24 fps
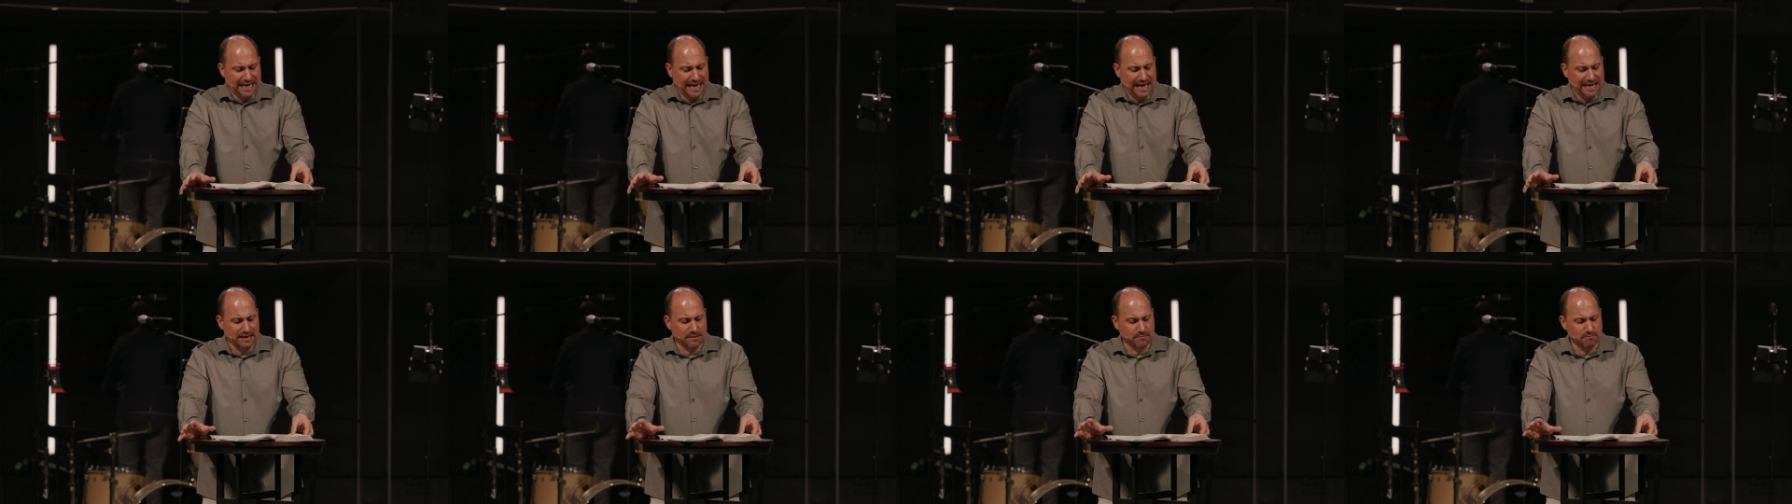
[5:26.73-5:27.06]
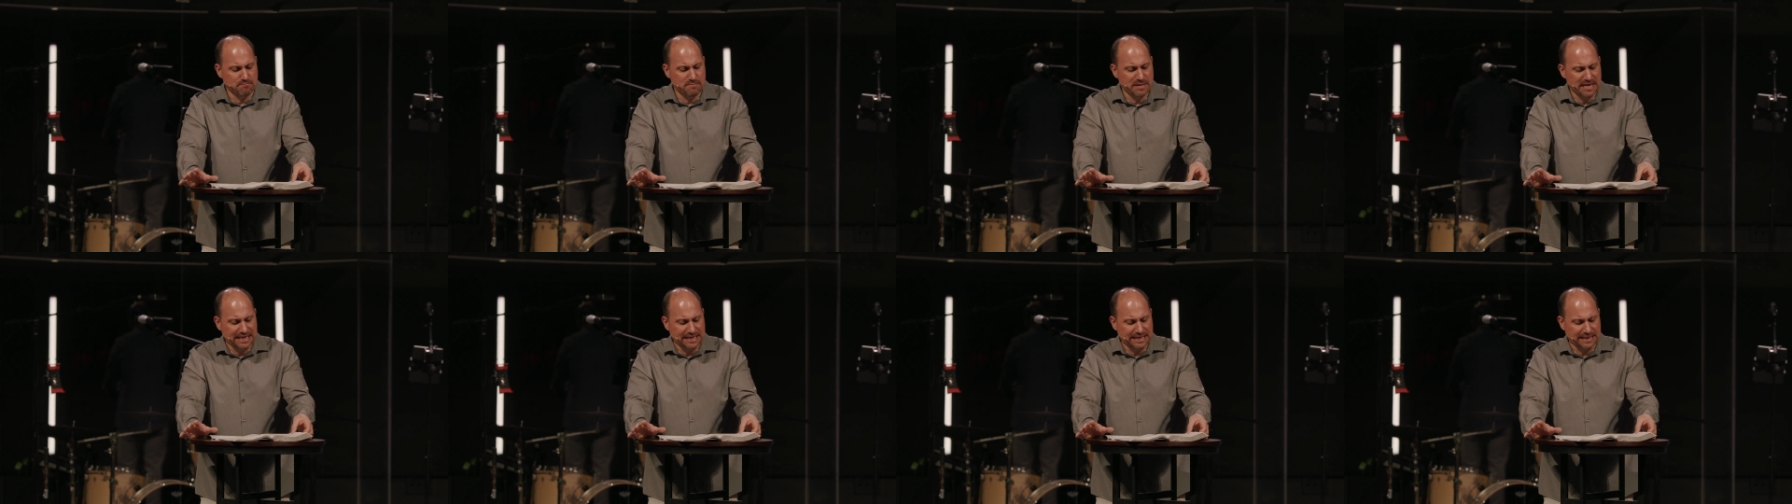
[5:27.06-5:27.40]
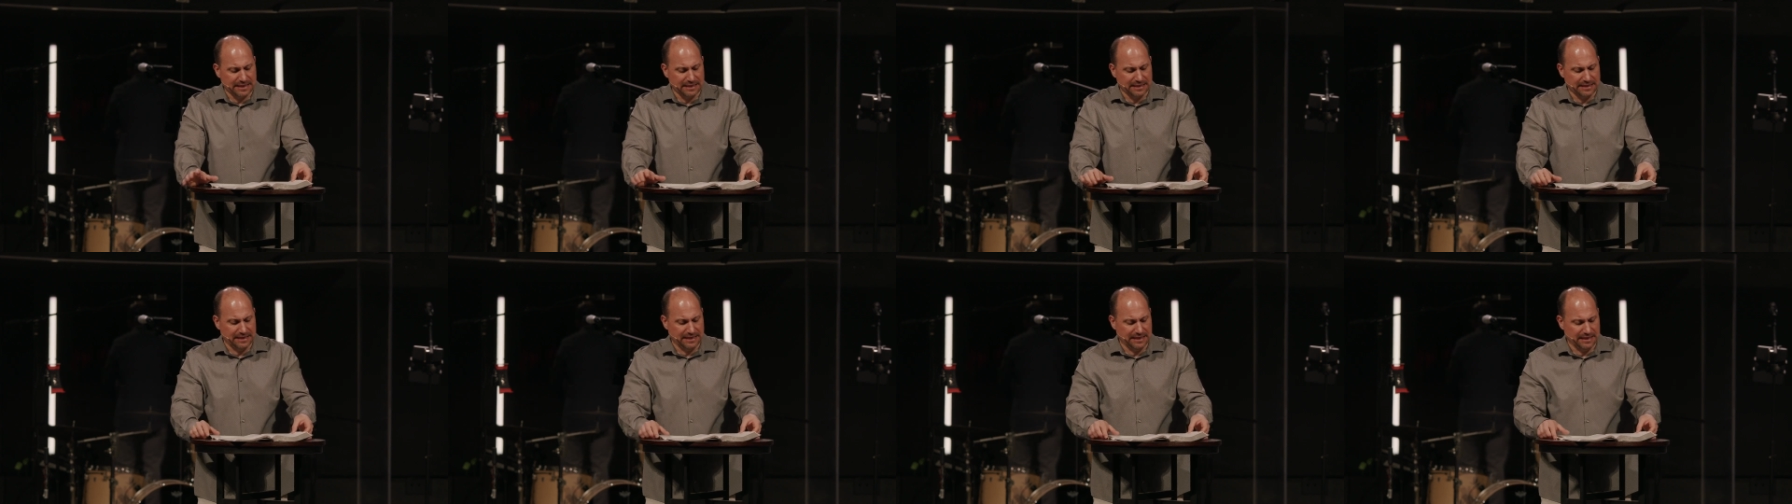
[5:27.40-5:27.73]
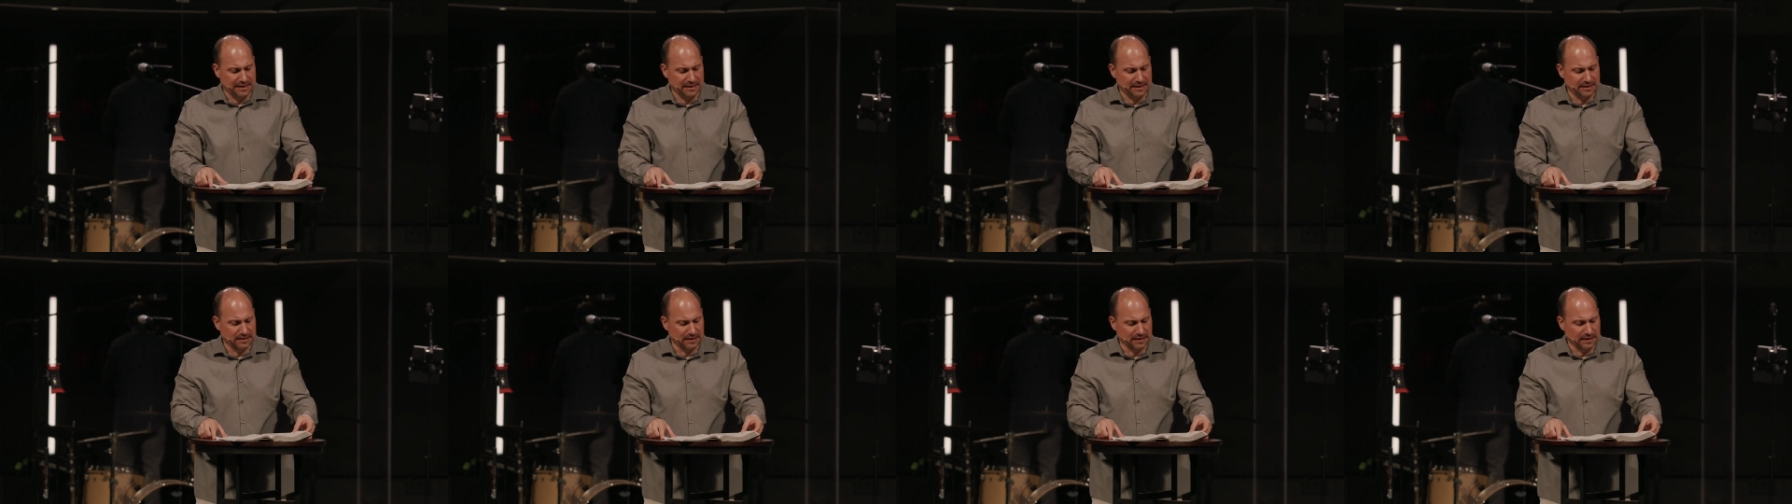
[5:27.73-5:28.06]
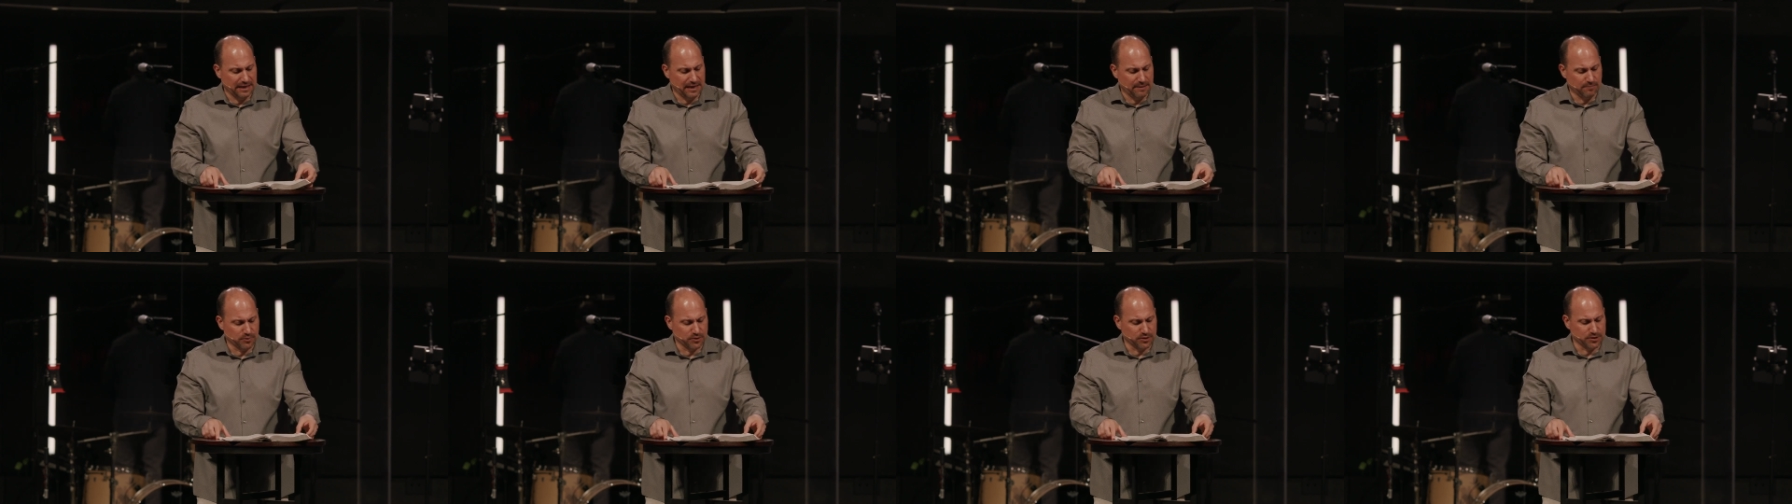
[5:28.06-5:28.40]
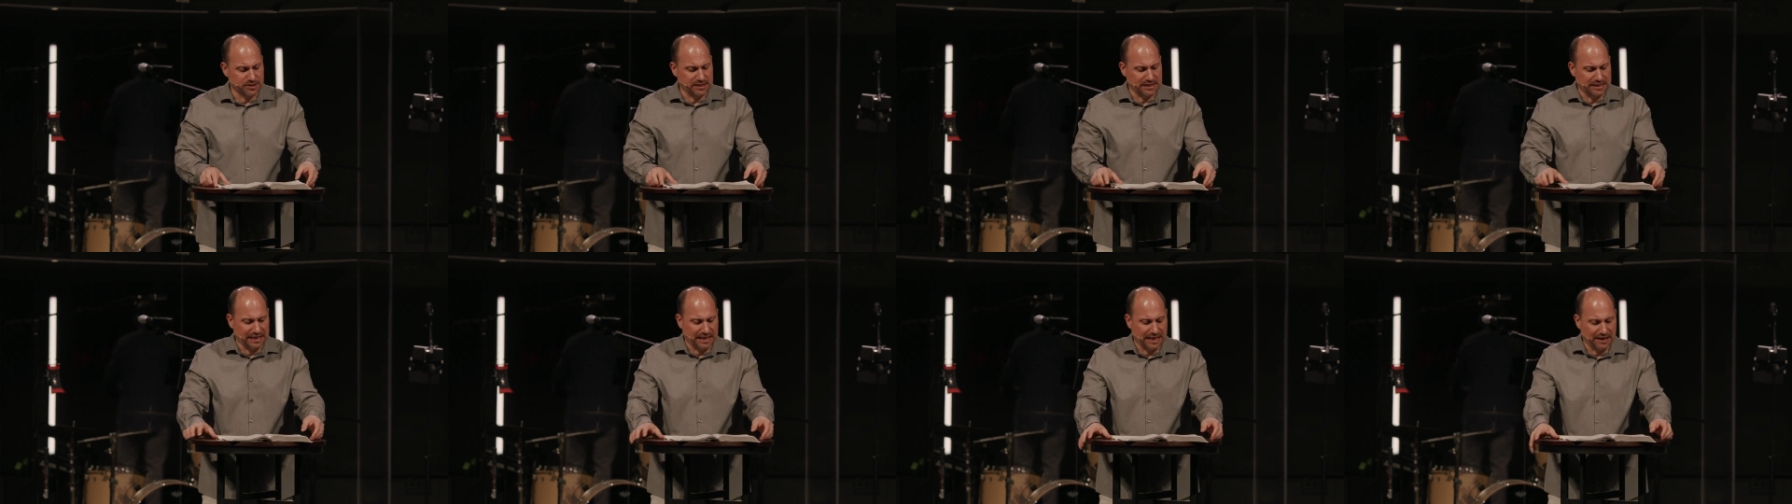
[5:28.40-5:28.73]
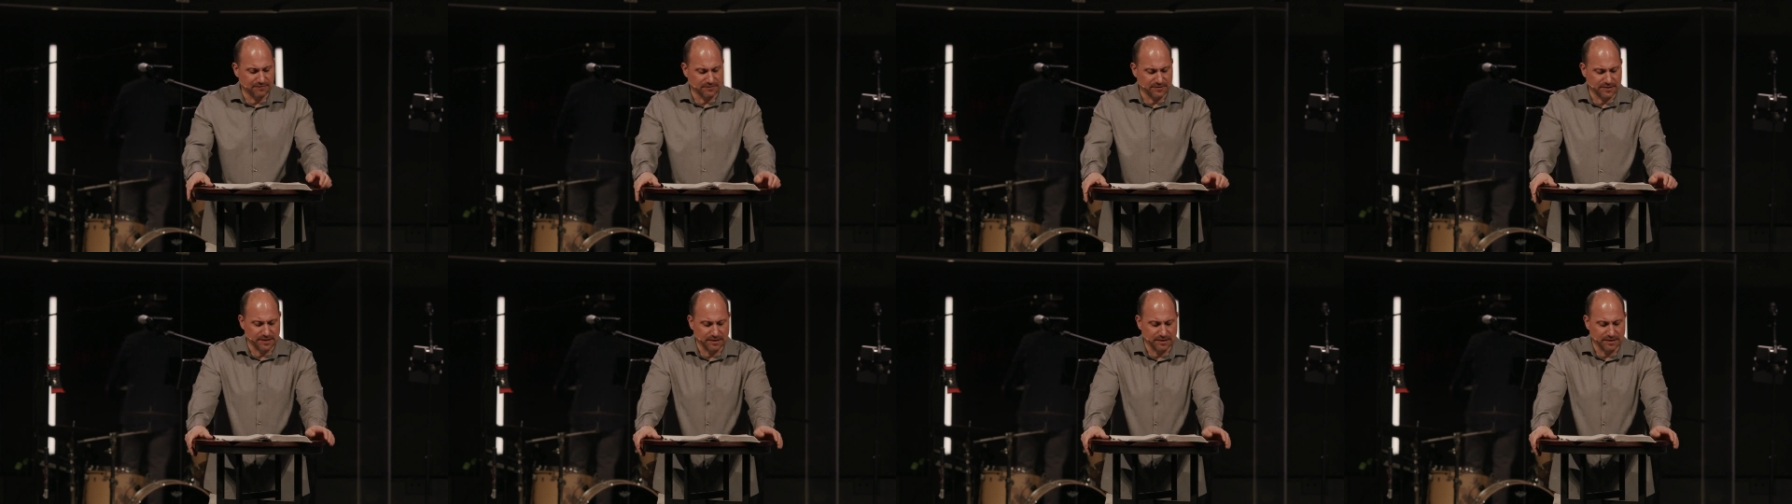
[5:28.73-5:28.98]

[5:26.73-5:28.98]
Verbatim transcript: And immediately the leprosy left